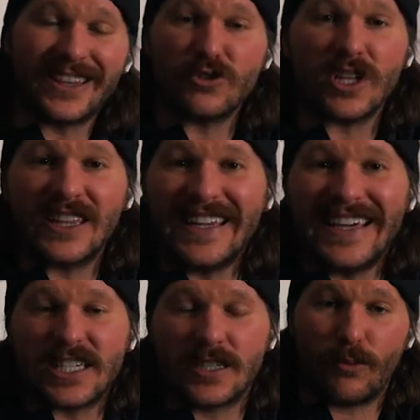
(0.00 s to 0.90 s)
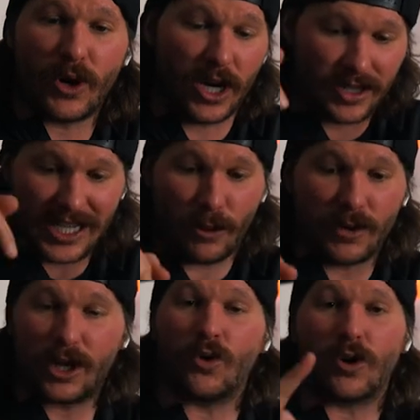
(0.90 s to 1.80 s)
There's a link somewhere down
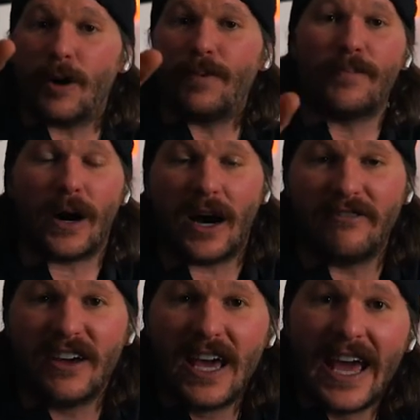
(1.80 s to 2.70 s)
below or up above,